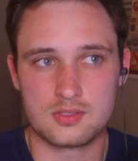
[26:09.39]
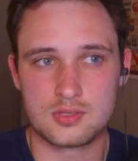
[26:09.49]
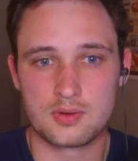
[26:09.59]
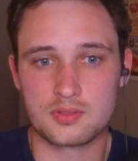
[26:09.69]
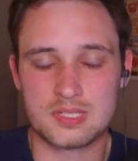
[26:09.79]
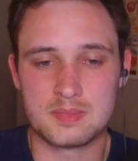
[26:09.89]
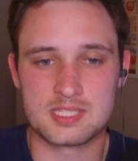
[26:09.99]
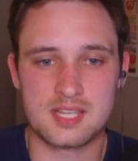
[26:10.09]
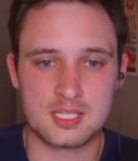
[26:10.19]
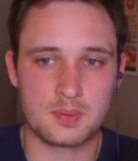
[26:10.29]
2 or 3
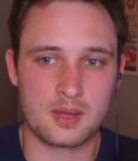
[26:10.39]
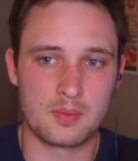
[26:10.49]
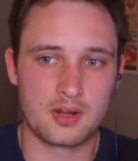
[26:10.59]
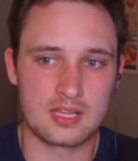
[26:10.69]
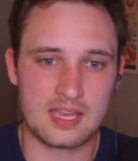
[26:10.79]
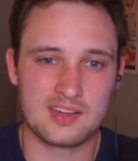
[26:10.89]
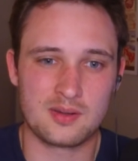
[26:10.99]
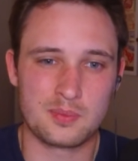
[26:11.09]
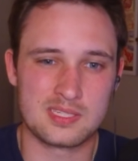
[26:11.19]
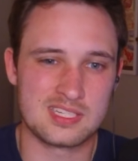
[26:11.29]
mistakes by Amari Gaynor
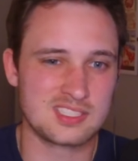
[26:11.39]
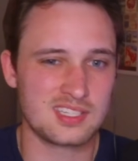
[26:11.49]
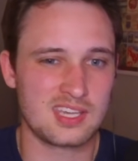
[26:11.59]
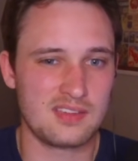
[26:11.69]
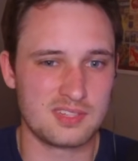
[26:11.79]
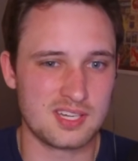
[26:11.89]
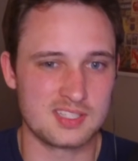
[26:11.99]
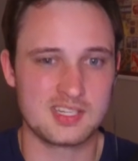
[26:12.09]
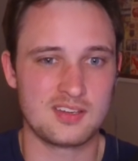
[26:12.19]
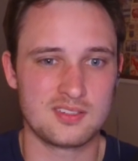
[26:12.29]
potentially gave a
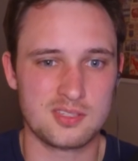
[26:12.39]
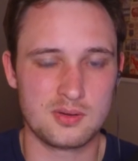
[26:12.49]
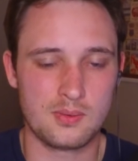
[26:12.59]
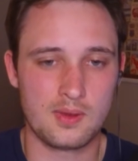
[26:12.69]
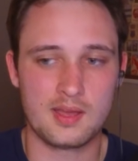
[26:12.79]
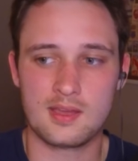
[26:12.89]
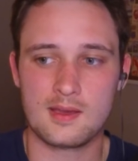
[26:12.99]
touchdown or two away,